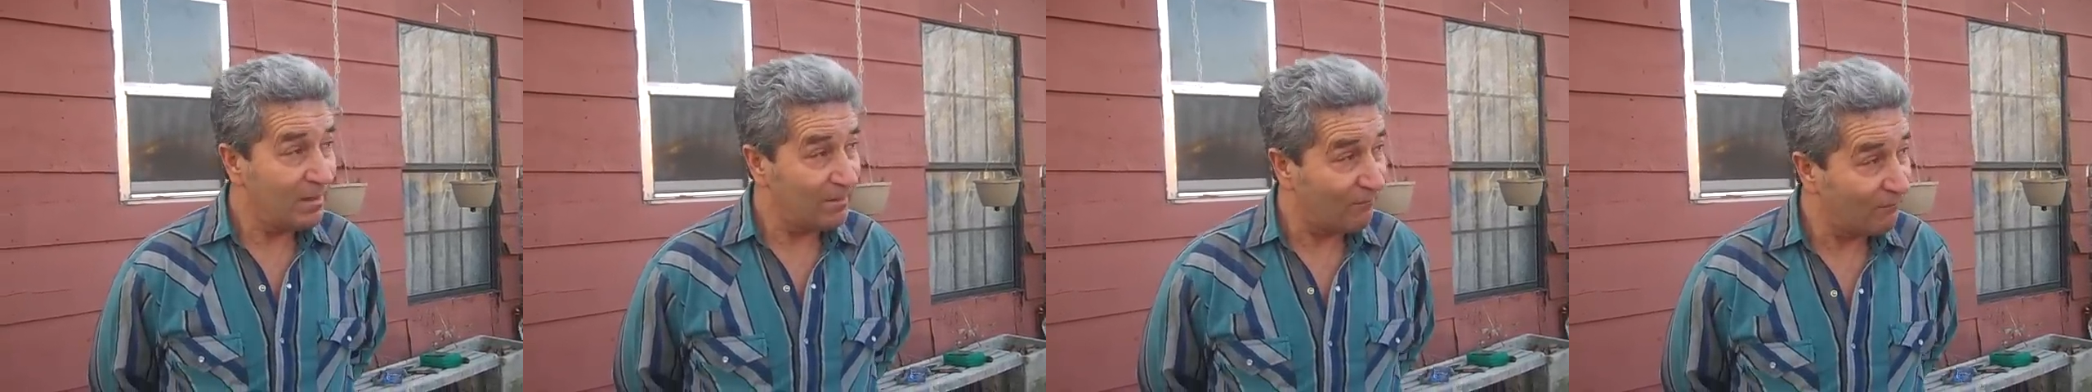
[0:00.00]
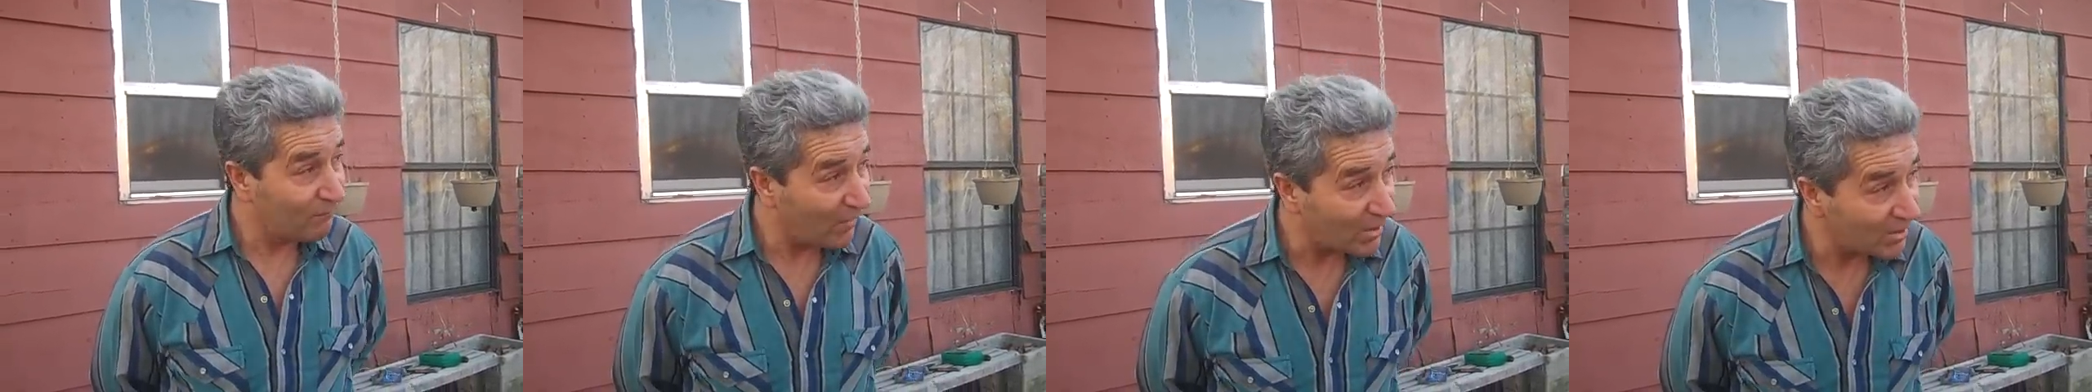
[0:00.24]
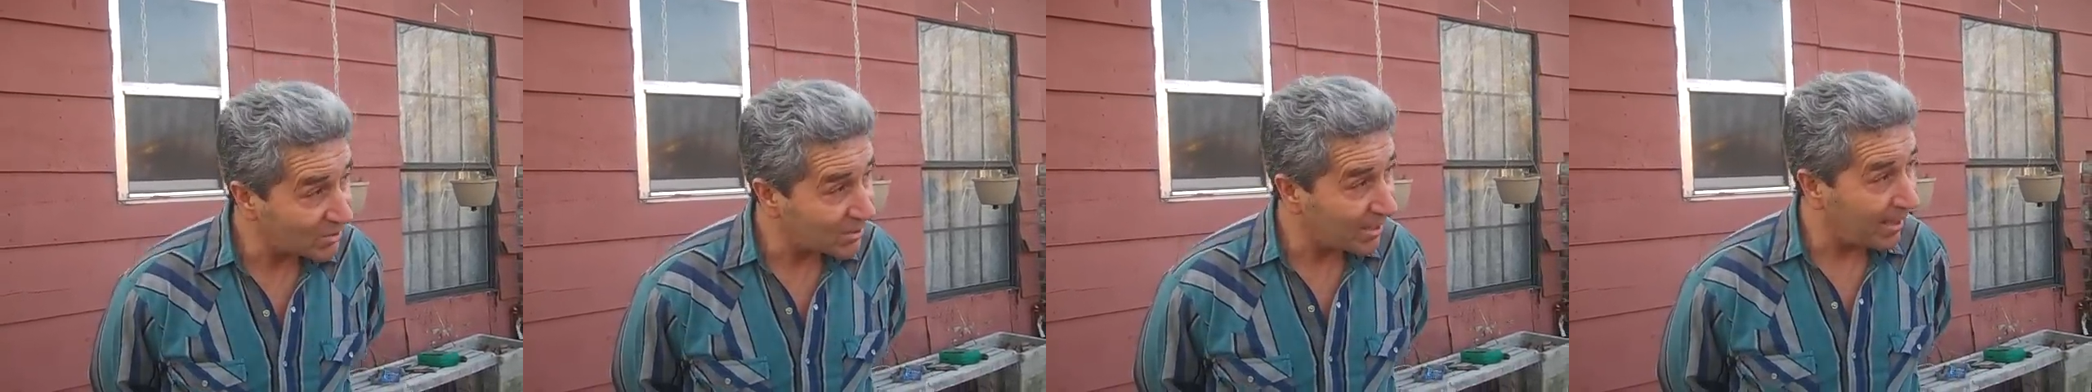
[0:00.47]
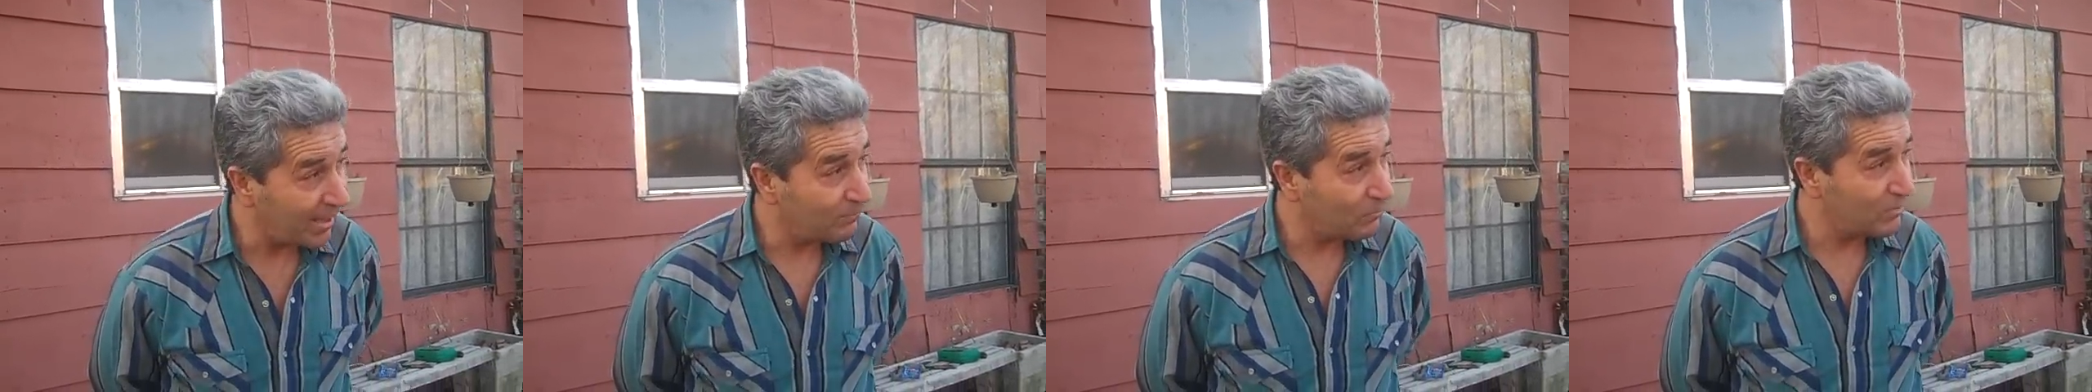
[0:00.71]
The
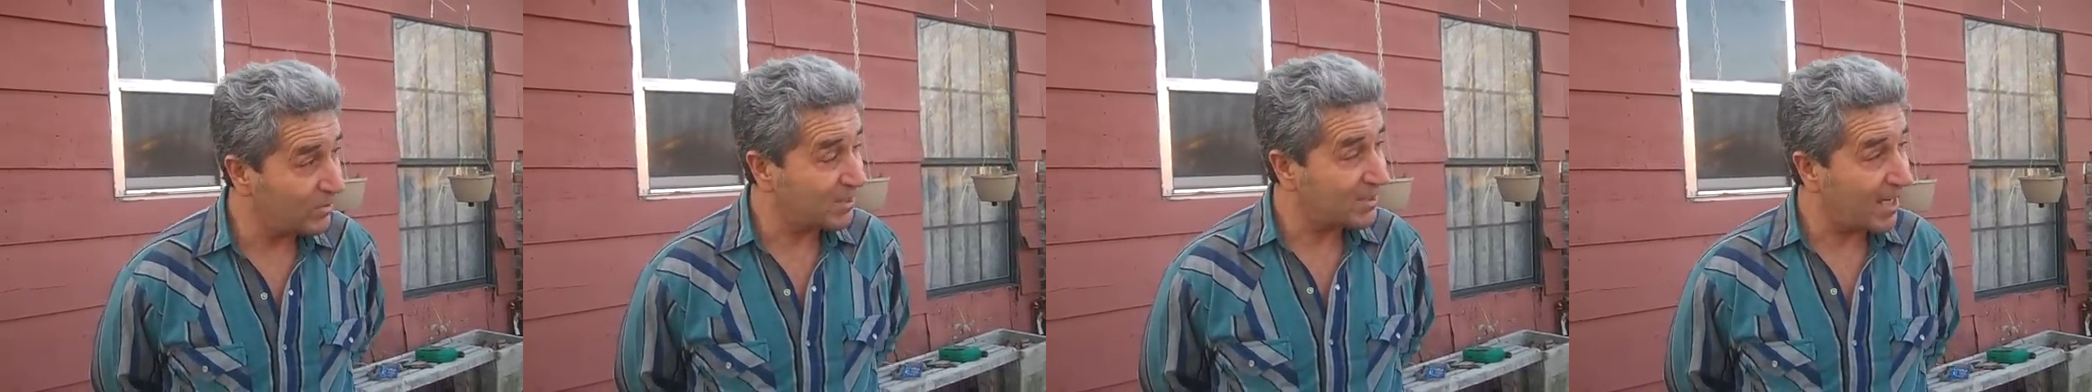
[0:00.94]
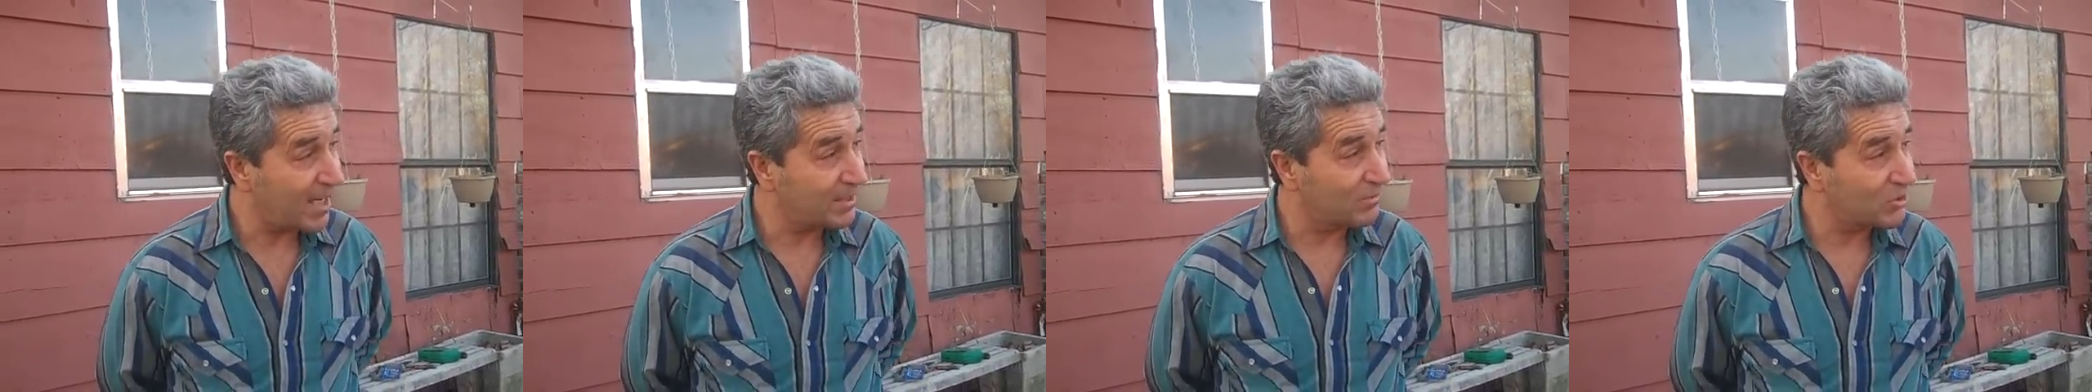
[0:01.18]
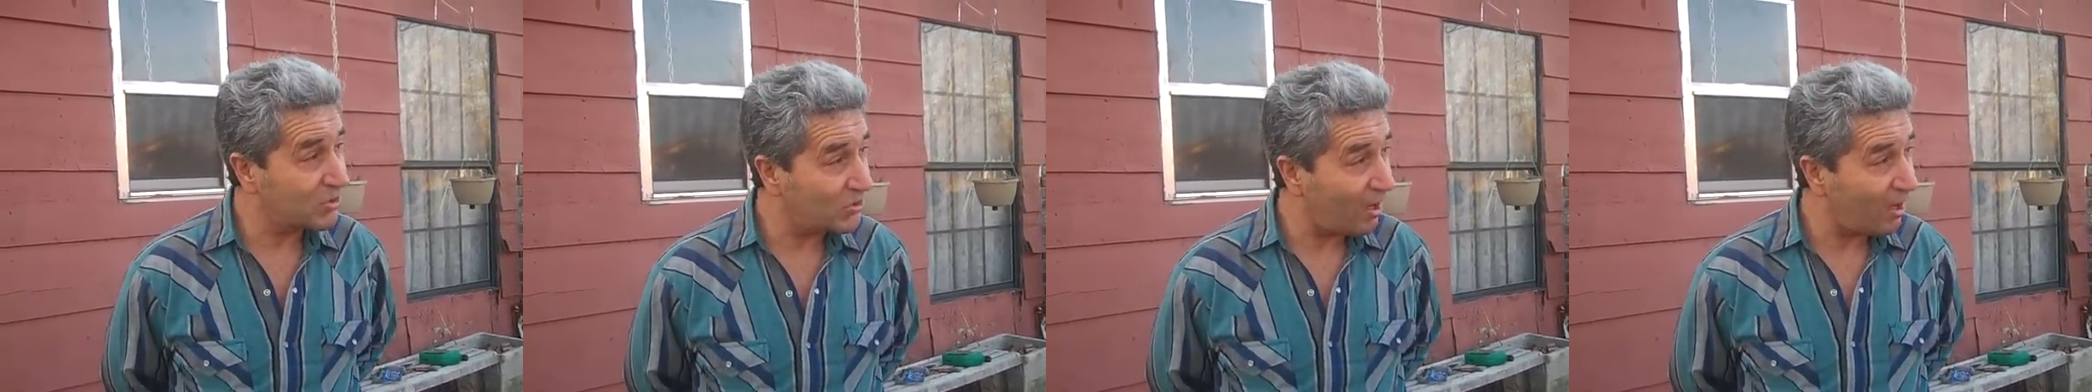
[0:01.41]
first time with the size of a